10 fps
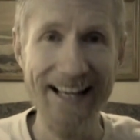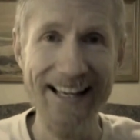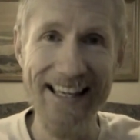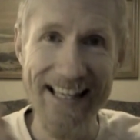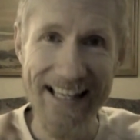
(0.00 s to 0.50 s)

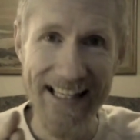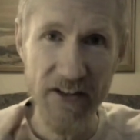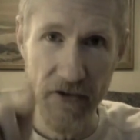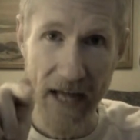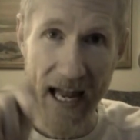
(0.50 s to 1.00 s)
He
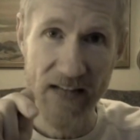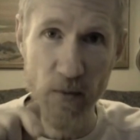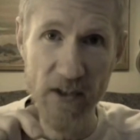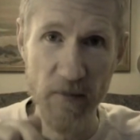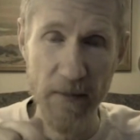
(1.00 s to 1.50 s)
is, as
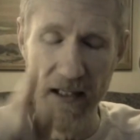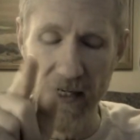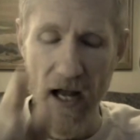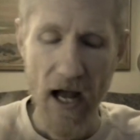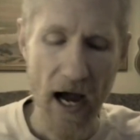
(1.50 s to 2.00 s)
we speak,